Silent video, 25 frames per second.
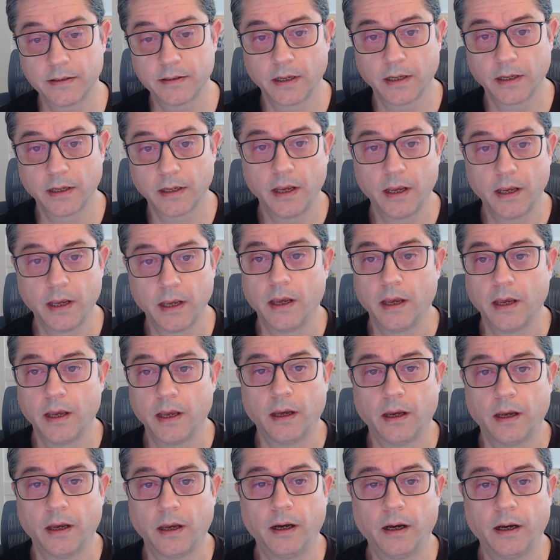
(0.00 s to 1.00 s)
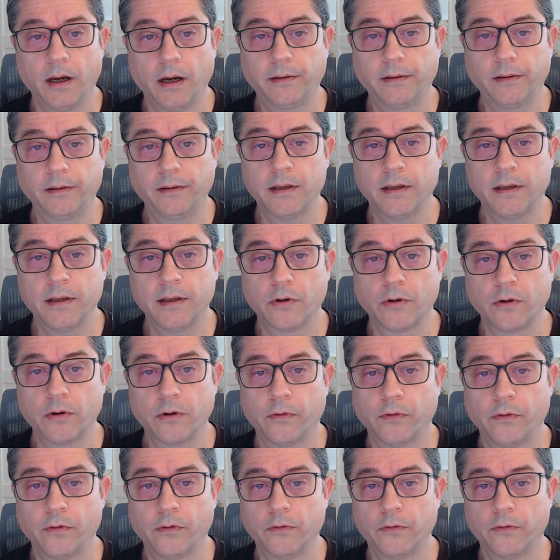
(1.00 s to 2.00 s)
Tensorflow.JS
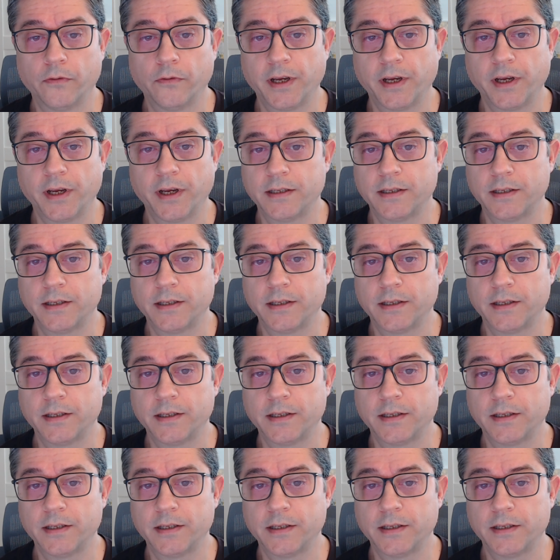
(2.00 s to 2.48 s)
is a